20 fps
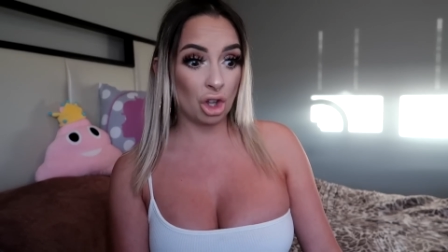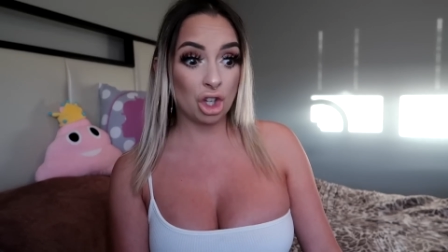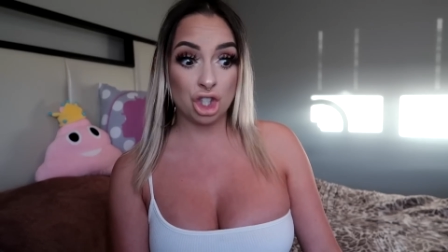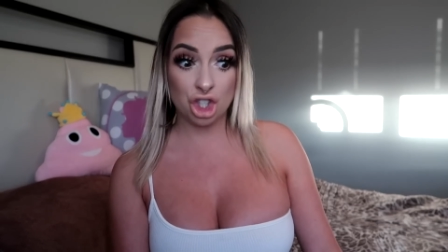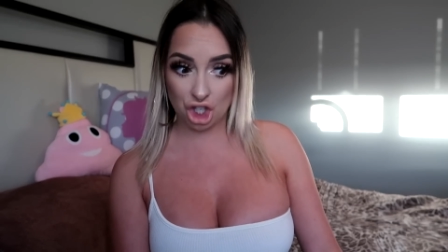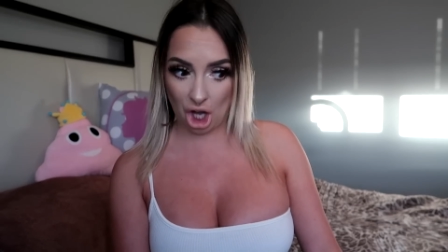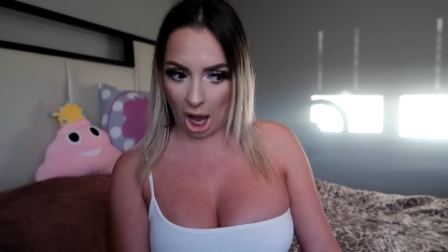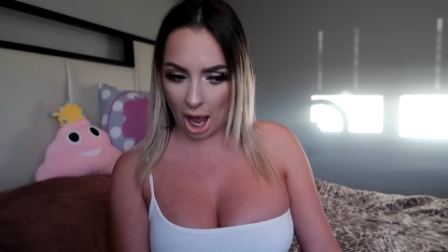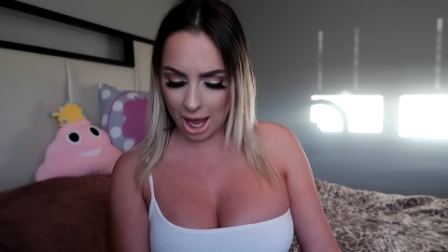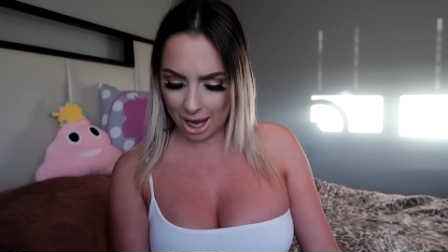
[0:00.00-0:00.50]

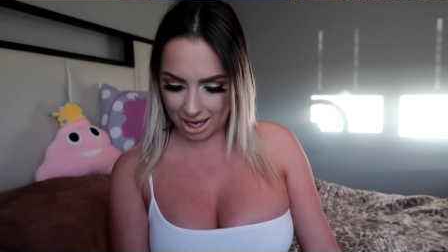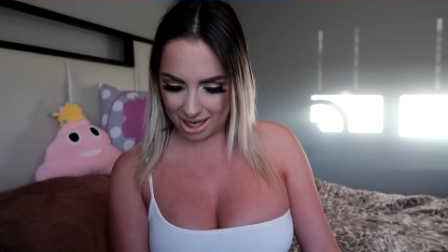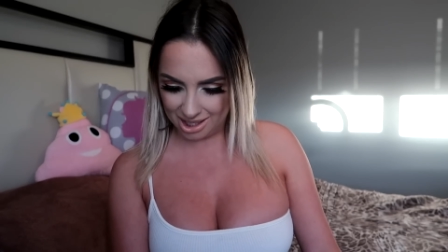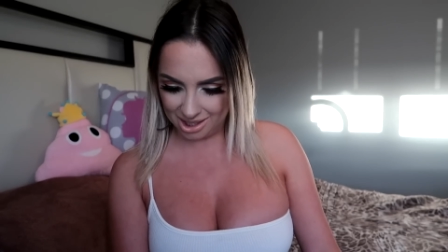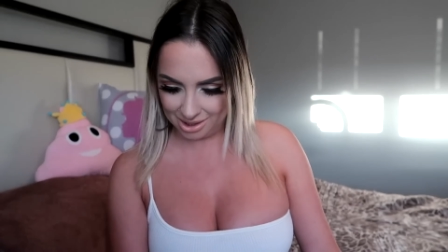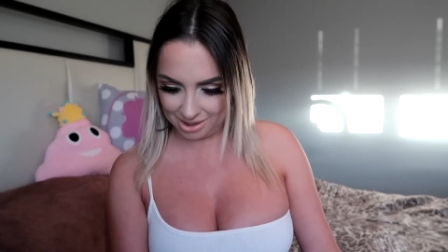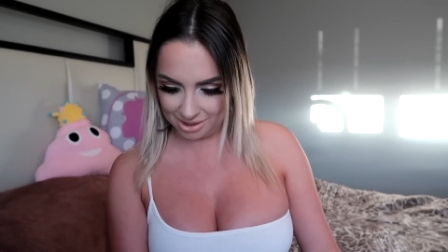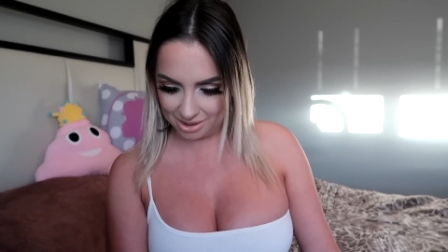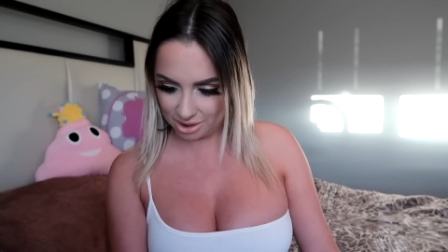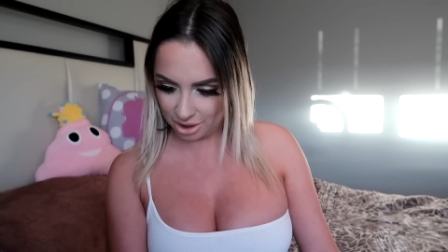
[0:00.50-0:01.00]

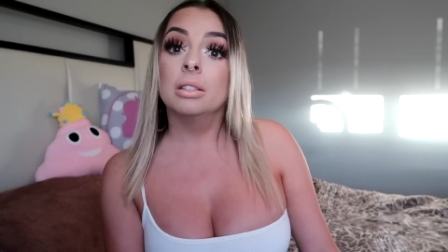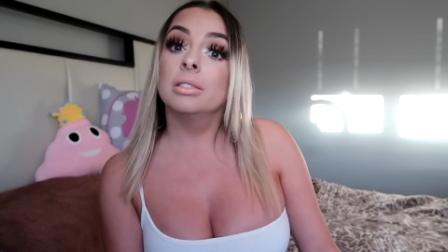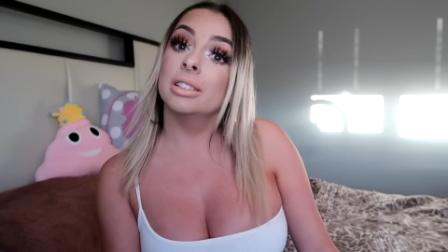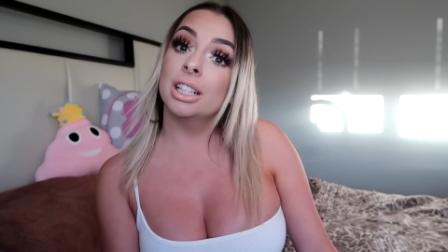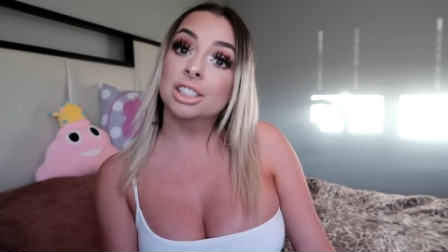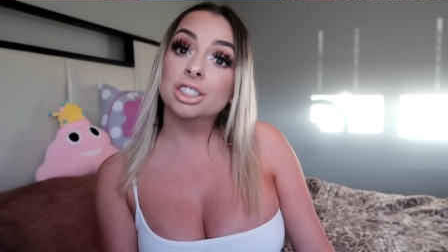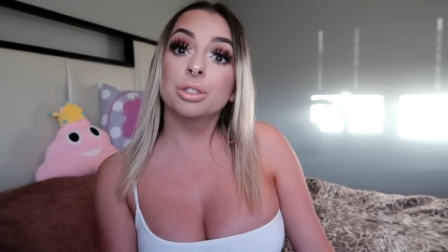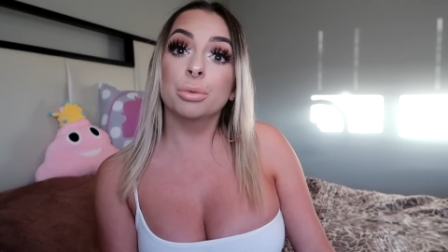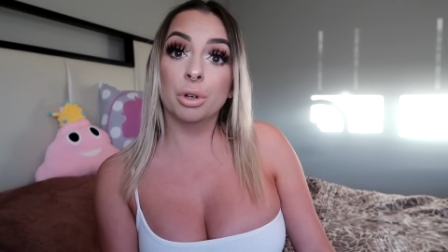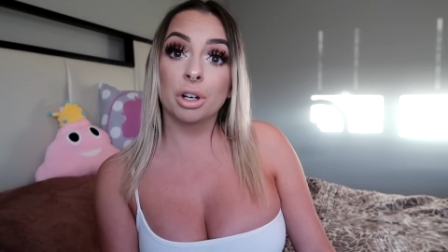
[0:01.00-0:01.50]
Shies.
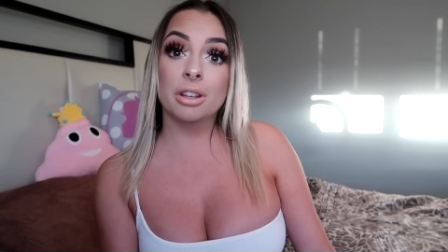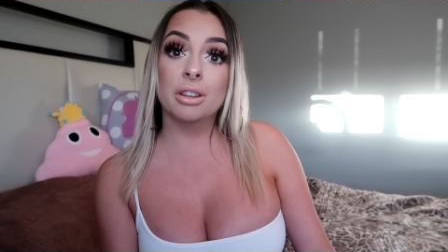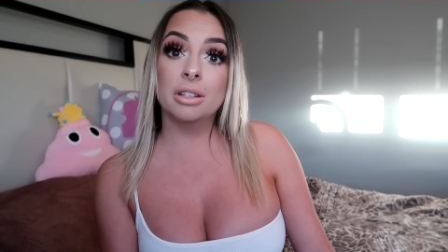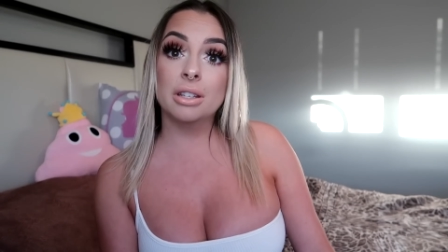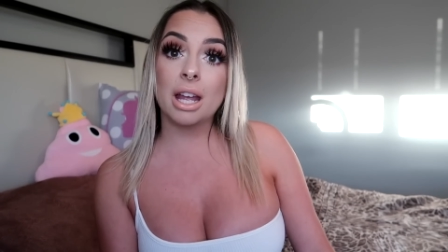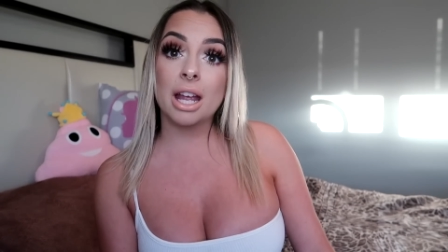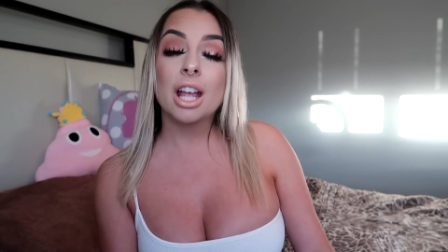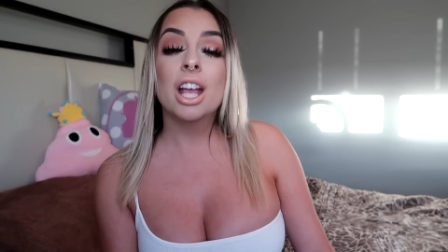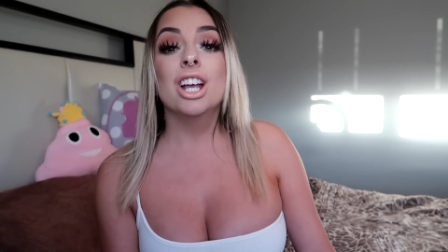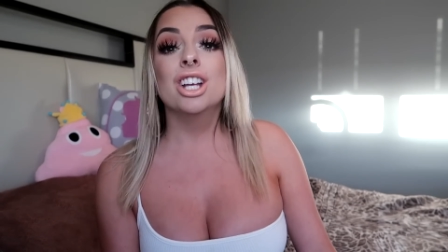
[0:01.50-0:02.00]
That's the word of the
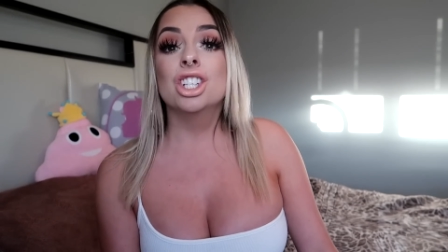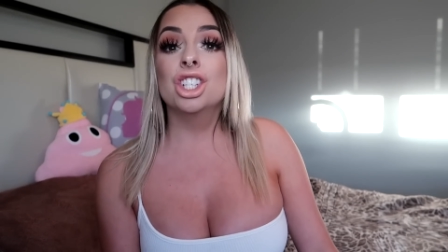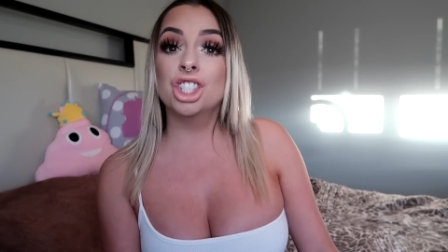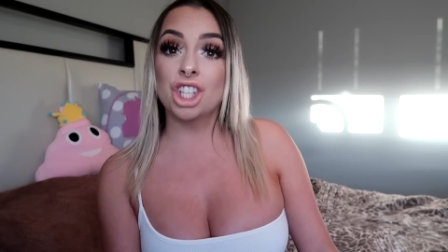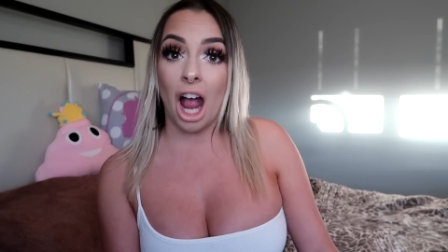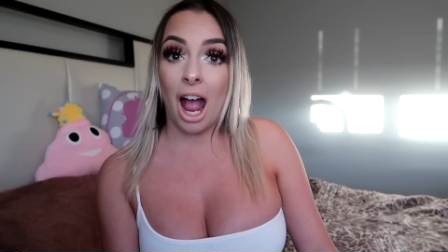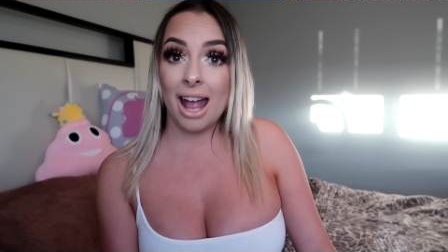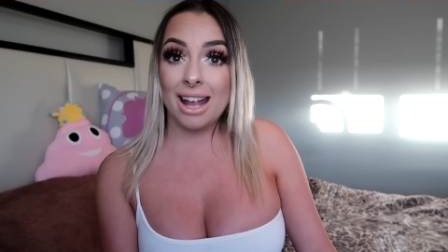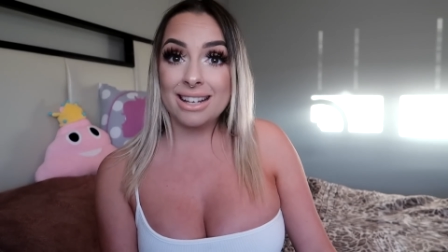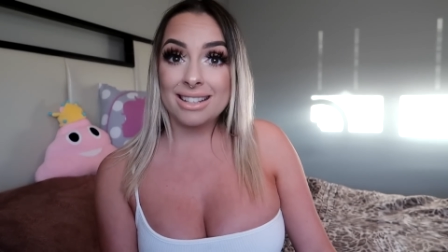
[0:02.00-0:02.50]
day.
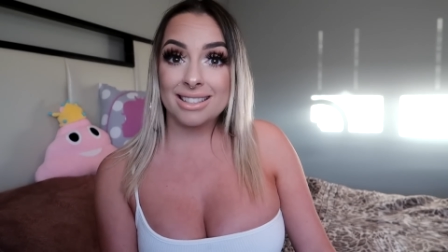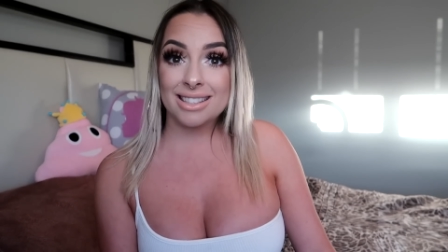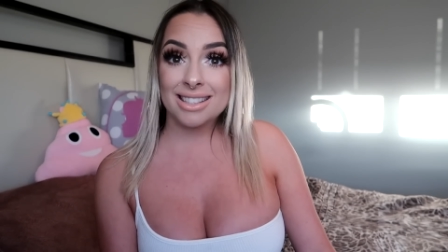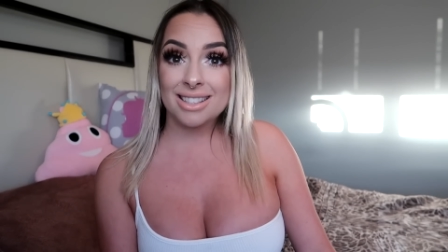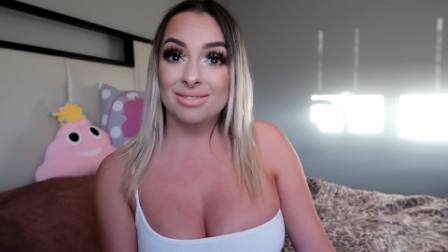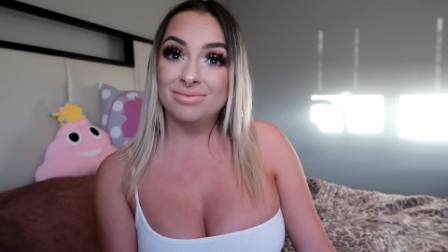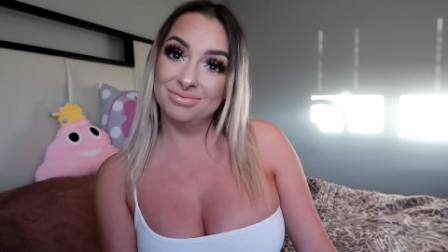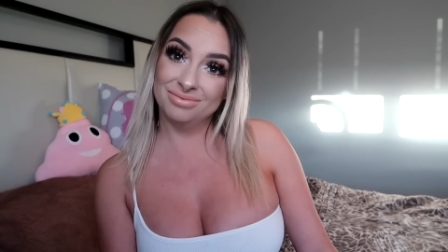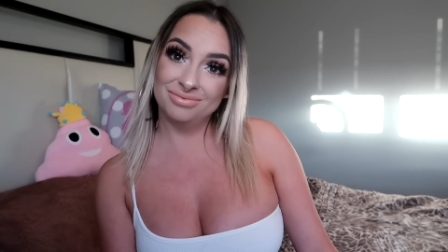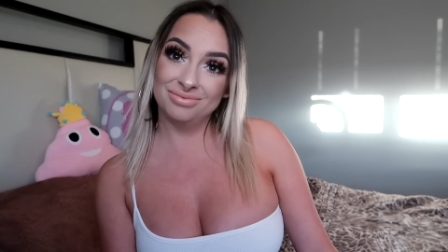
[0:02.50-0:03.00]
Shies.
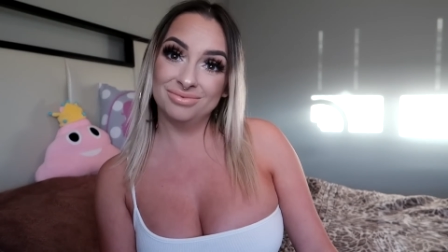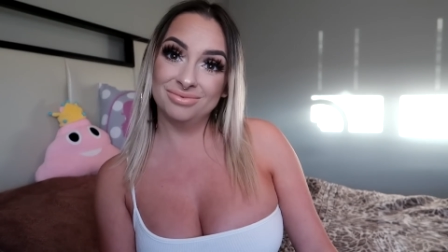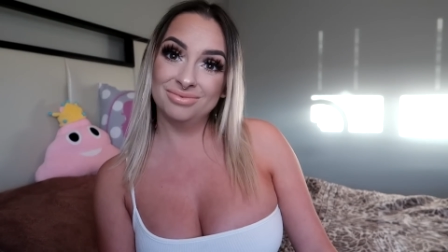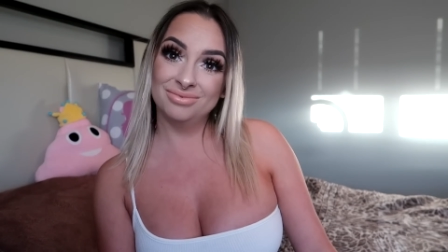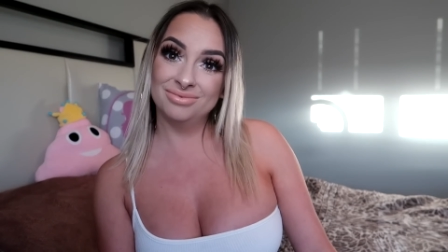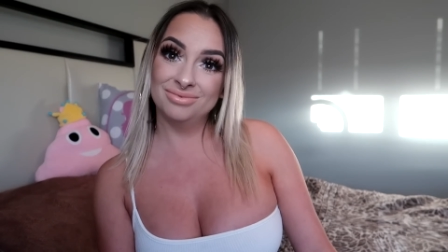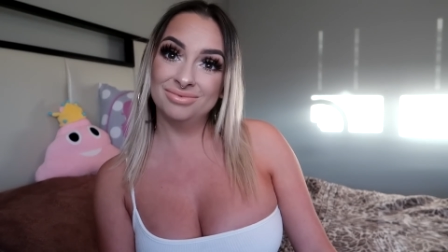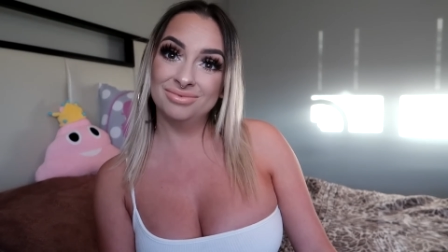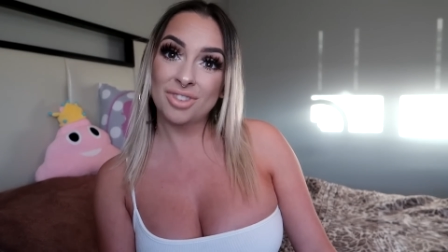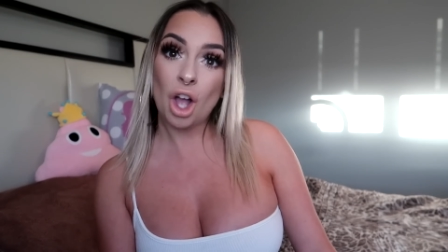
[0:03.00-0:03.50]

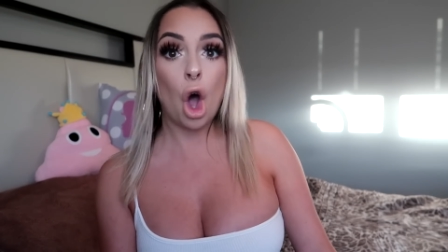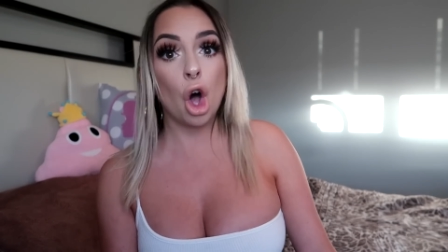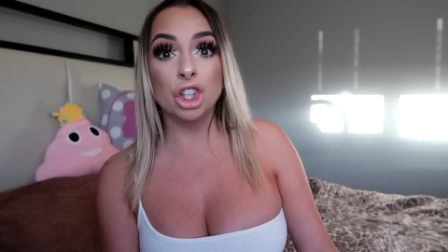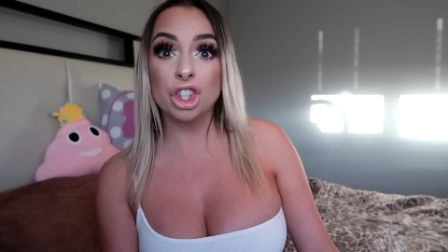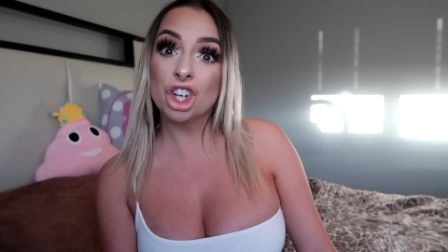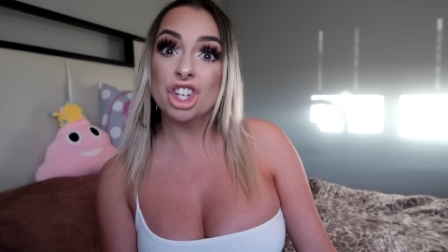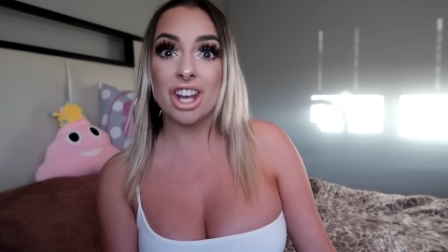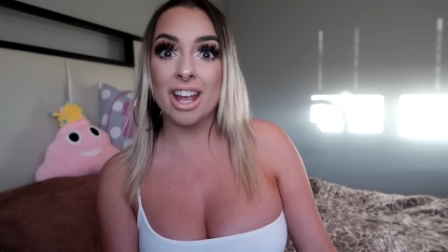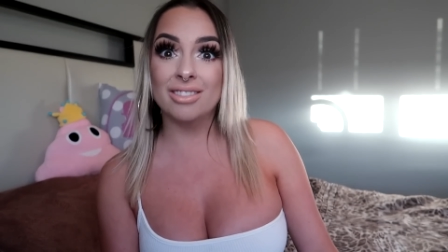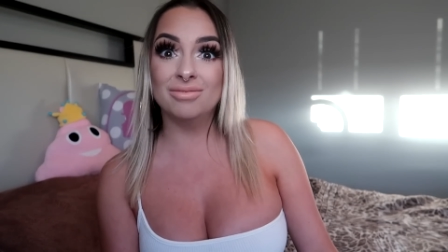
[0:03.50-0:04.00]
All
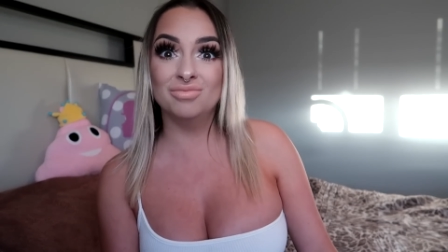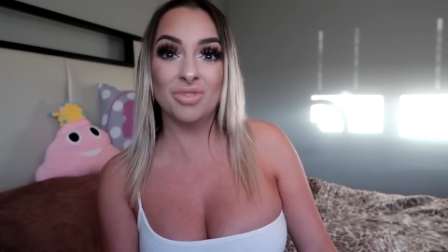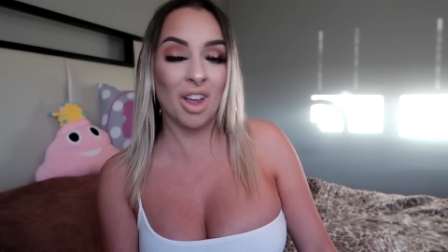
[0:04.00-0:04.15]
your shit.